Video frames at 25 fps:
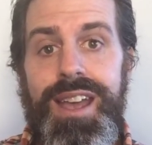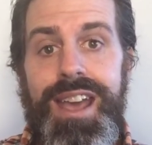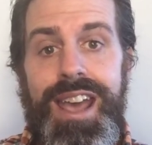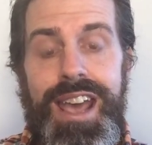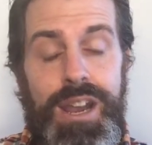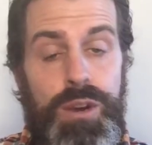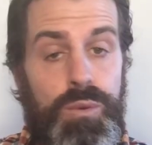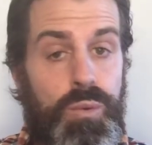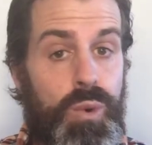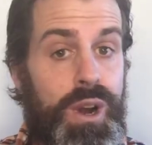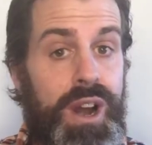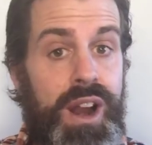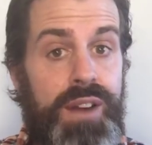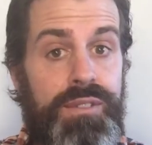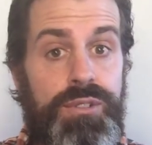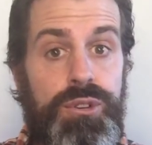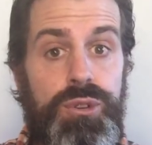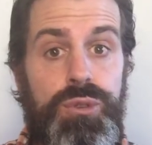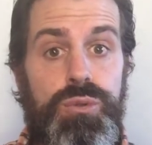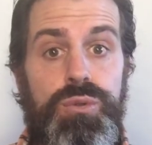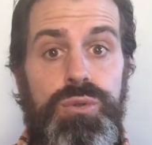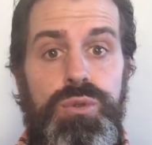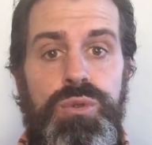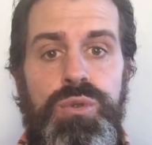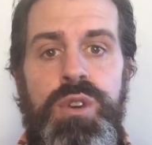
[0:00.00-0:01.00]
And whatever
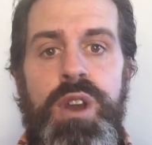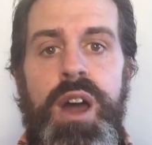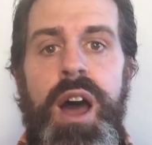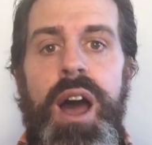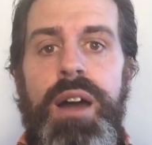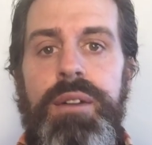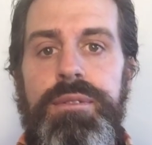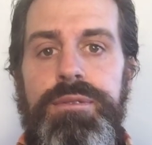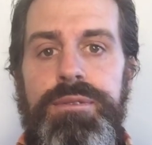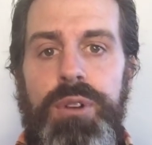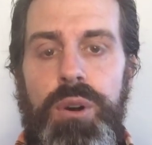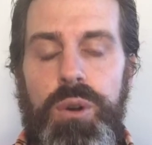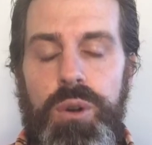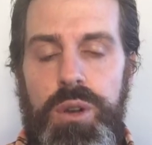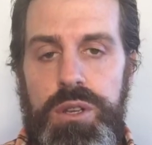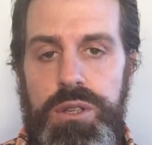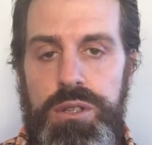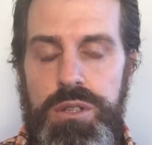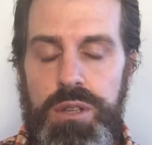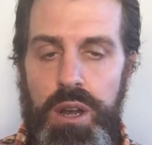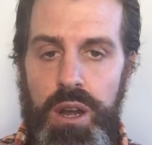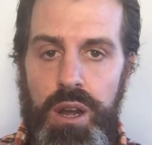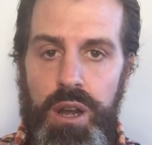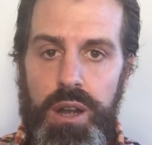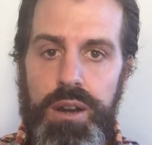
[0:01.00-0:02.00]
you do not
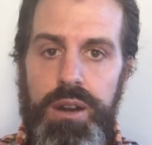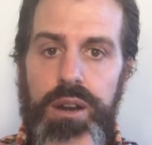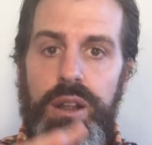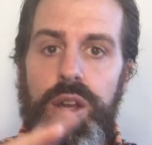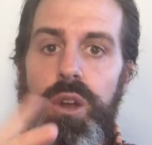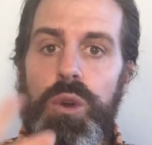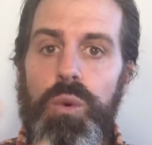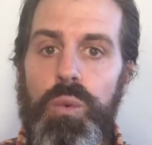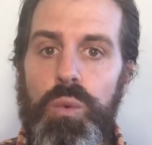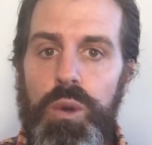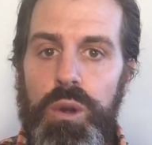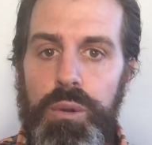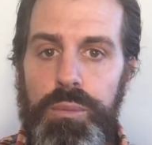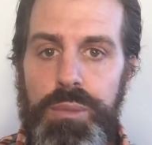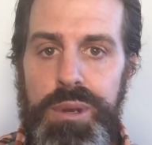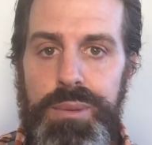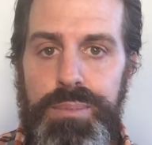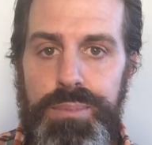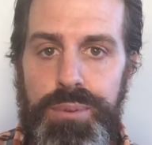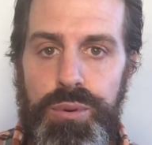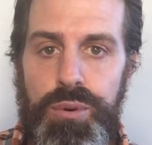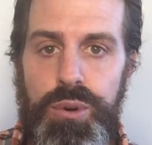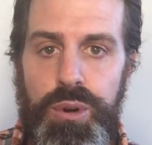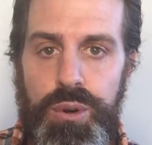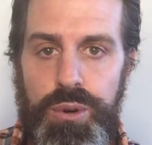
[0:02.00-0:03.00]
focus on will be
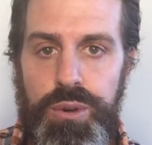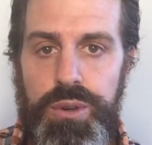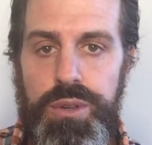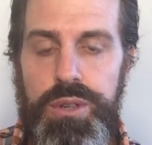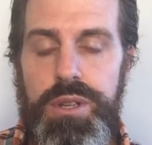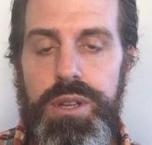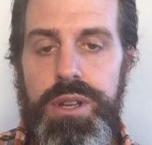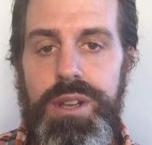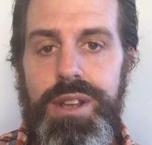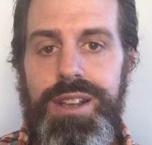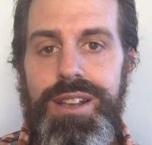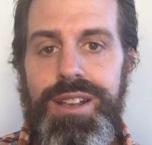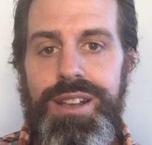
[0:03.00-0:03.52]
pruned.